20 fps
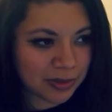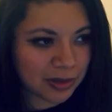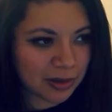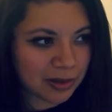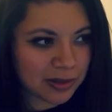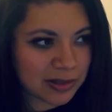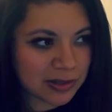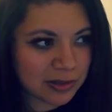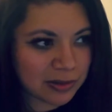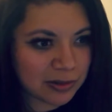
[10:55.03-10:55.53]

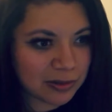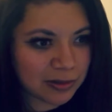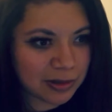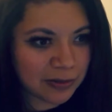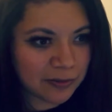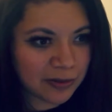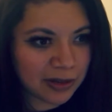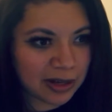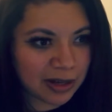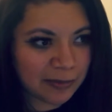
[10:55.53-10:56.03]
Also,
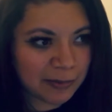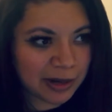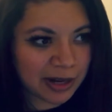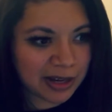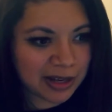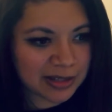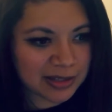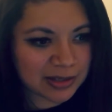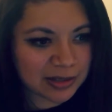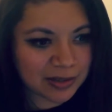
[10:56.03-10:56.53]
if anybody
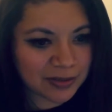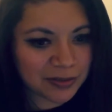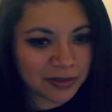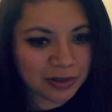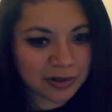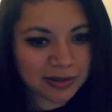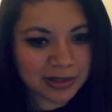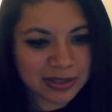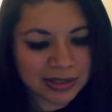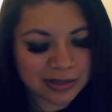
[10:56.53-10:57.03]
has
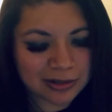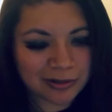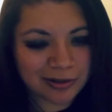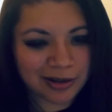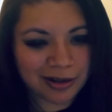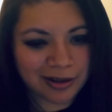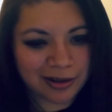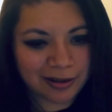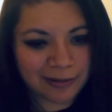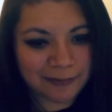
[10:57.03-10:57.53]
cervical
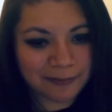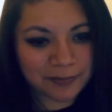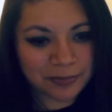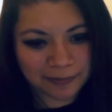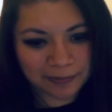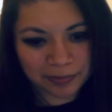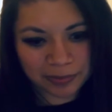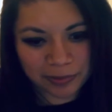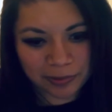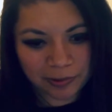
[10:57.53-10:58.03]
dystonia
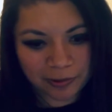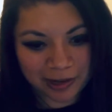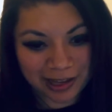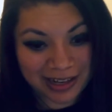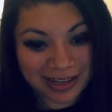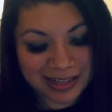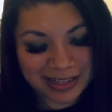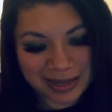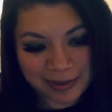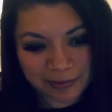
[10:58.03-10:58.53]
or
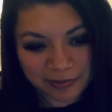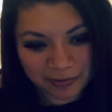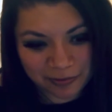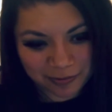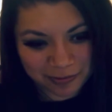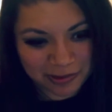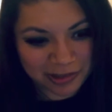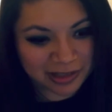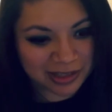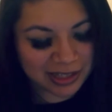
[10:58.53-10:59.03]
any type
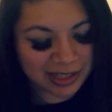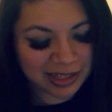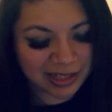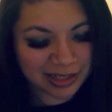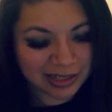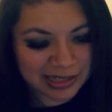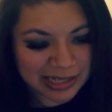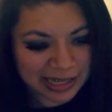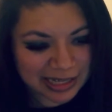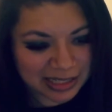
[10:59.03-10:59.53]
of really
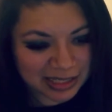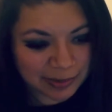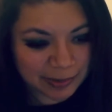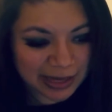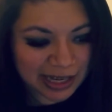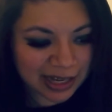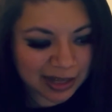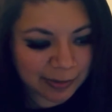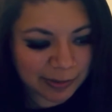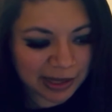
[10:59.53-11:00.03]
intense
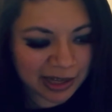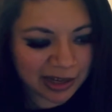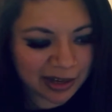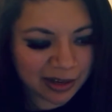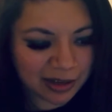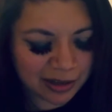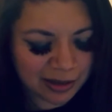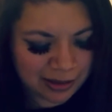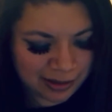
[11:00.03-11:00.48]
back pain,